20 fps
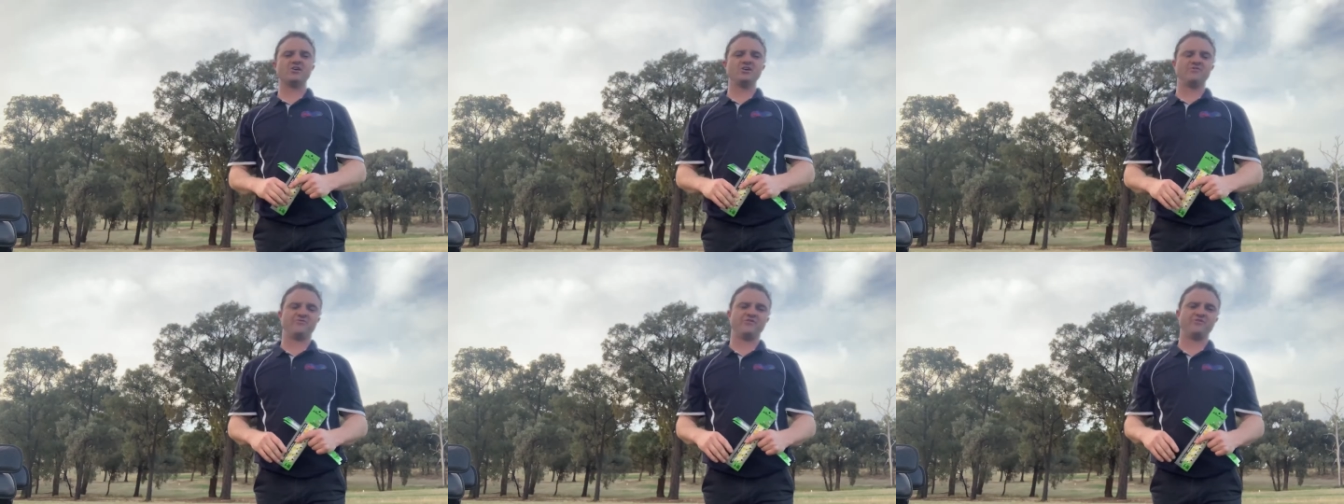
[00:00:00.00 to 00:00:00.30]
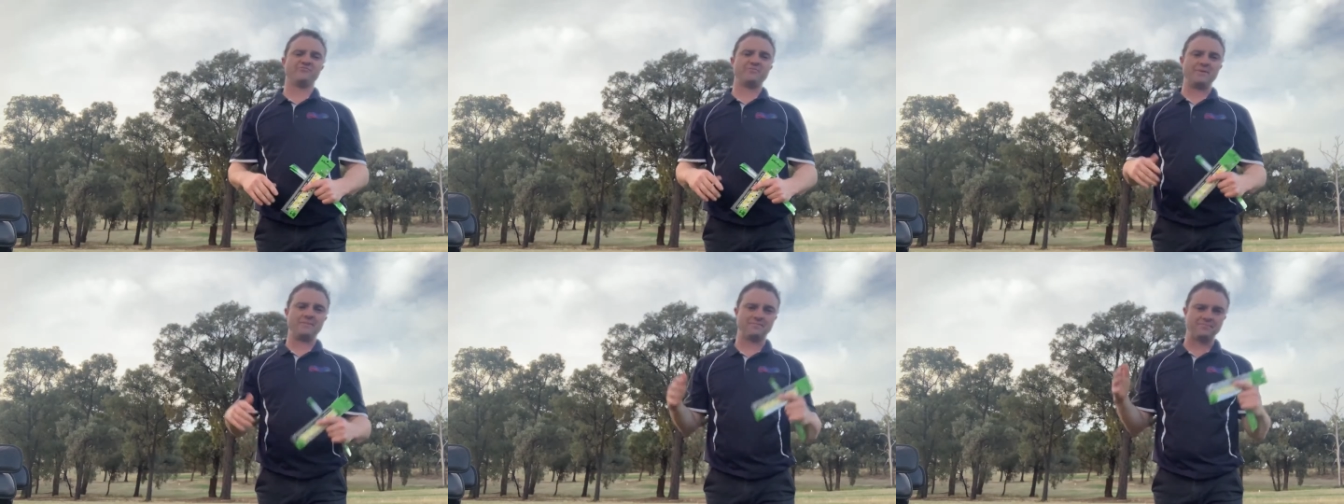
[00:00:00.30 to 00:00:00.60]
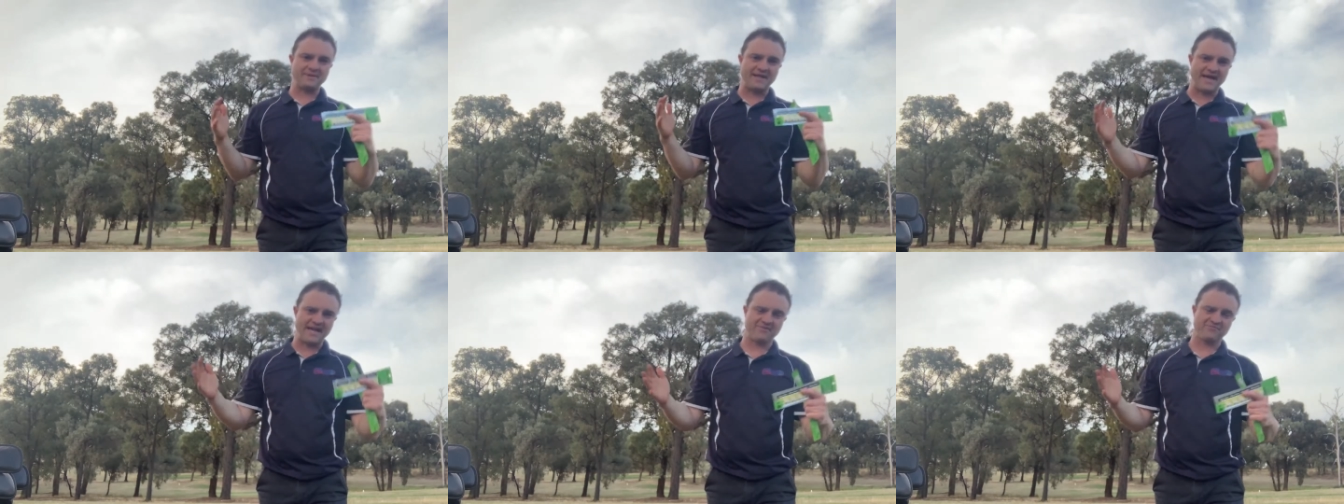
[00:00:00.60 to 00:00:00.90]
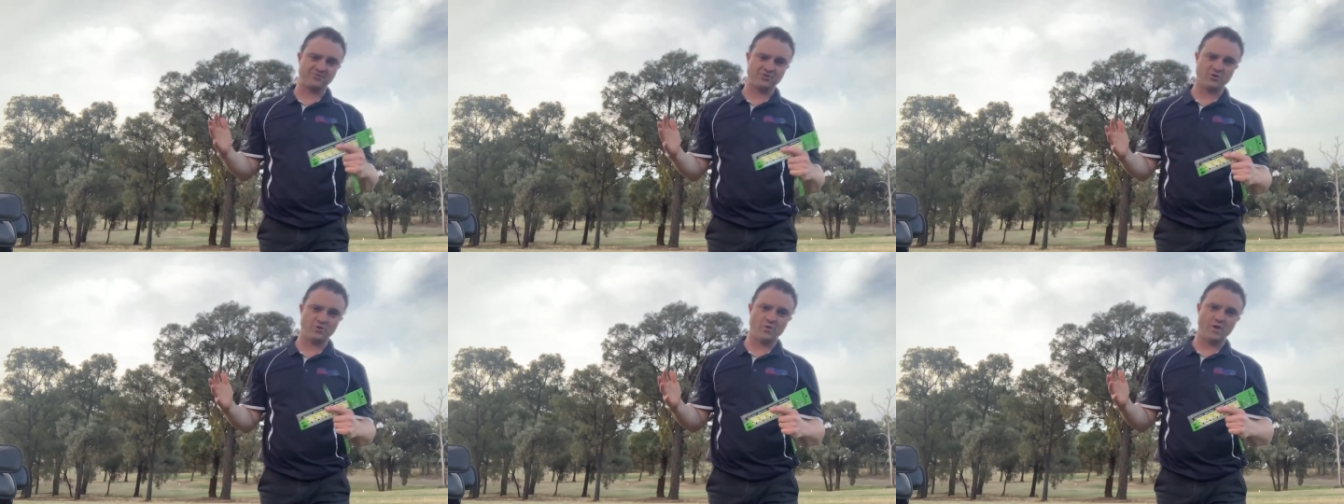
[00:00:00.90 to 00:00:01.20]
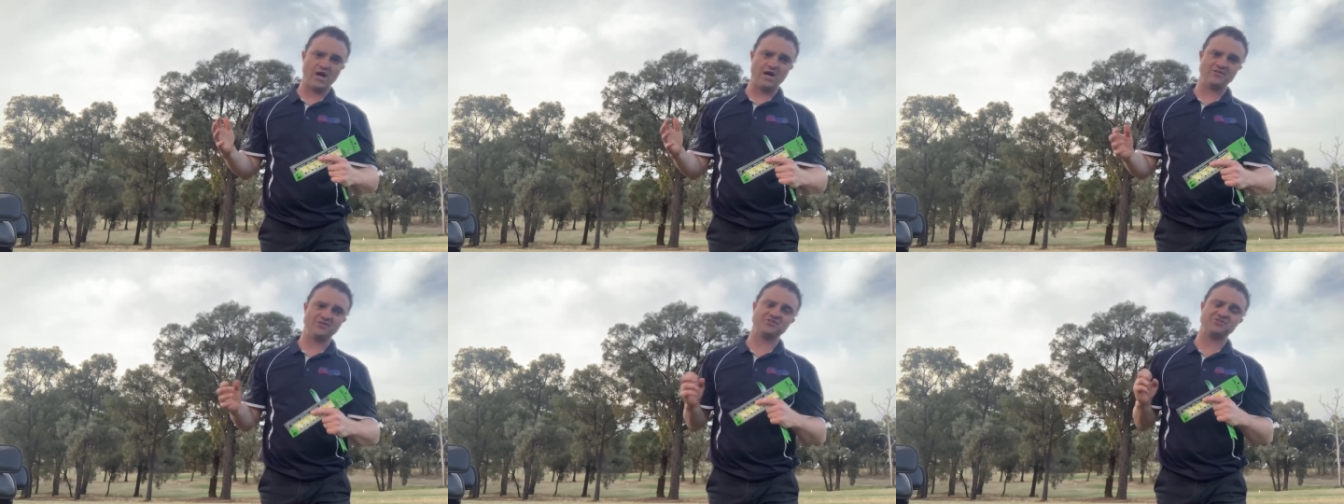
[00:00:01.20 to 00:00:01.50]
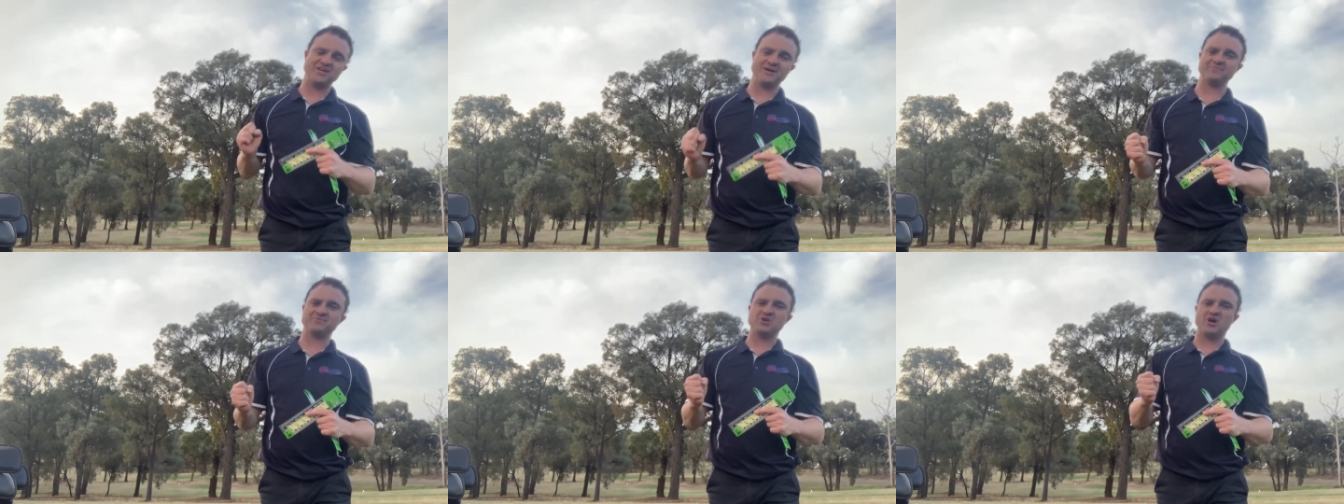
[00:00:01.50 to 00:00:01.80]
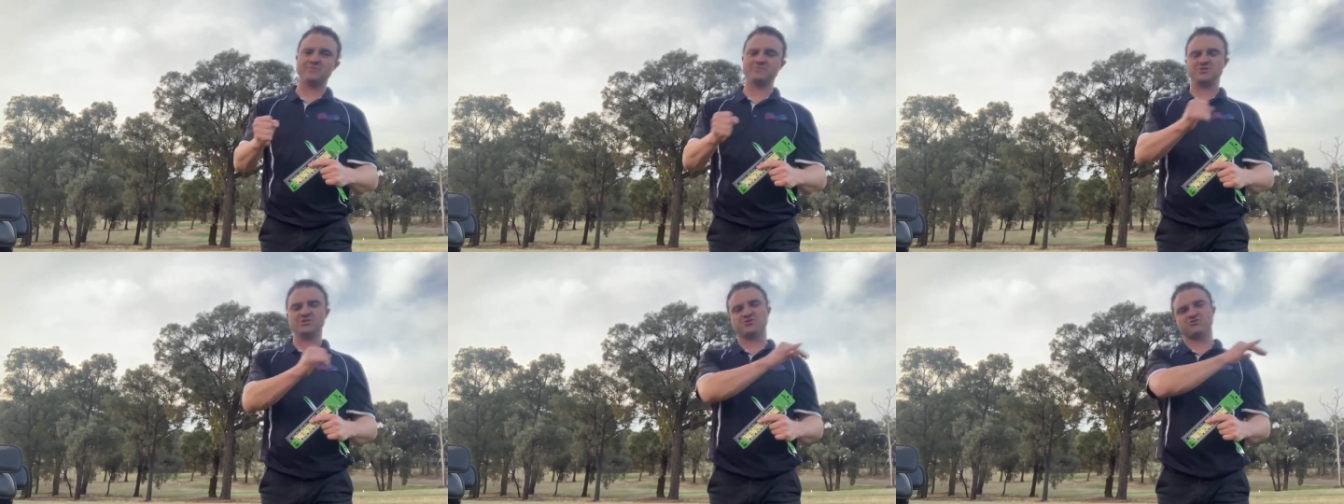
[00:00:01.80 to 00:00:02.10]
if you've been playing for a little while that
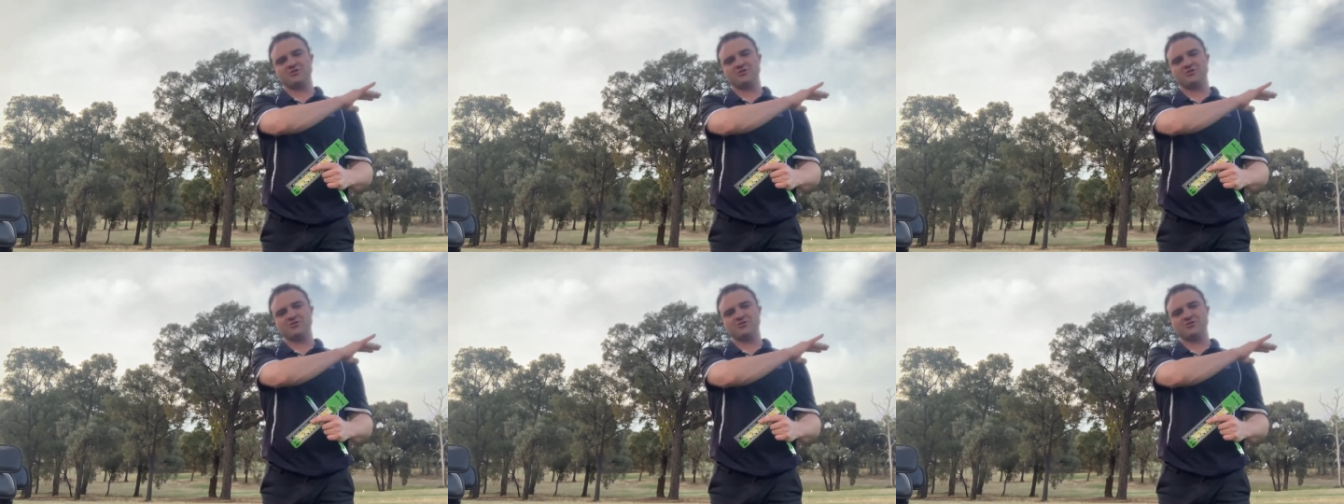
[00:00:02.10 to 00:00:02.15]
sometimes your